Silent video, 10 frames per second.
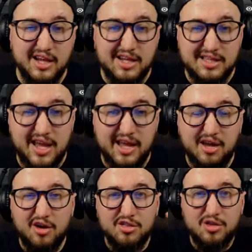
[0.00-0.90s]
it take
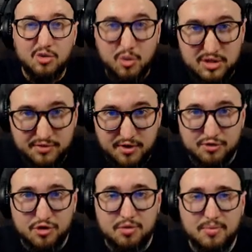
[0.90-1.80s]
the noise of our
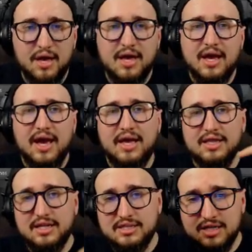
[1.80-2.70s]
room, and
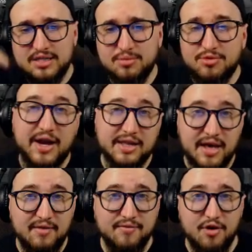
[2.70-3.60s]
then it's going to subtract
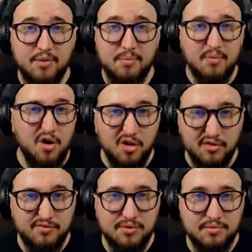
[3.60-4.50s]
that from all
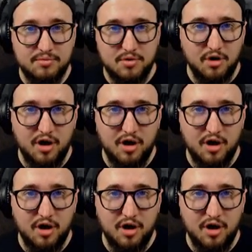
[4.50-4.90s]
of our